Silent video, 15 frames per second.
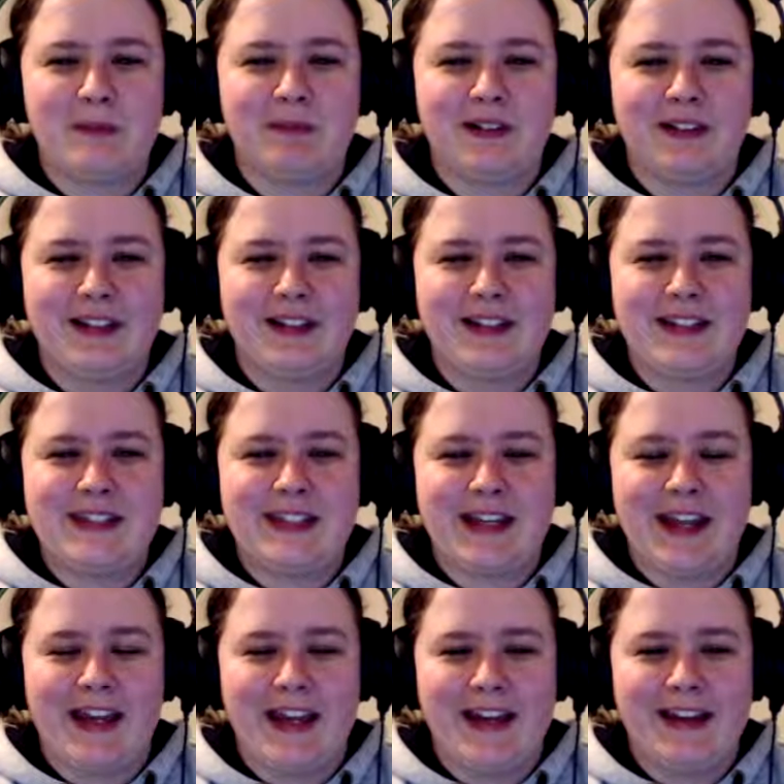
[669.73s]
Bloody
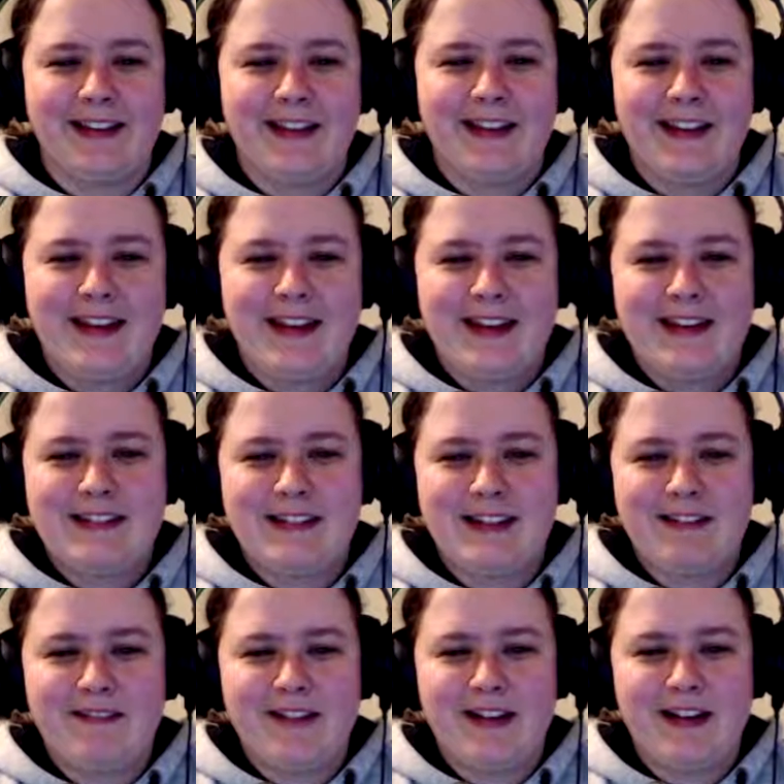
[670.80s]
hell. Do you know
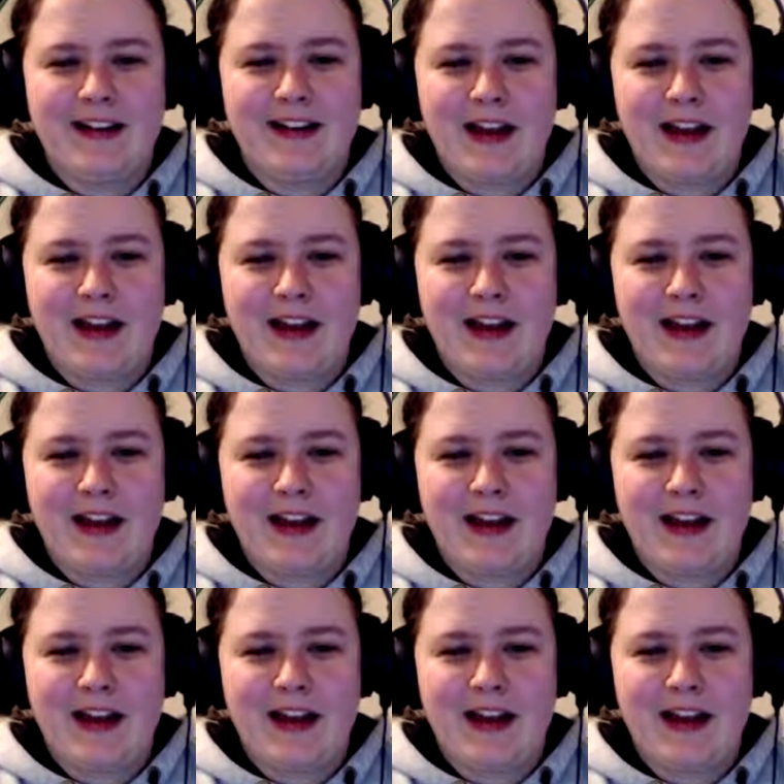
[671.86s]
what?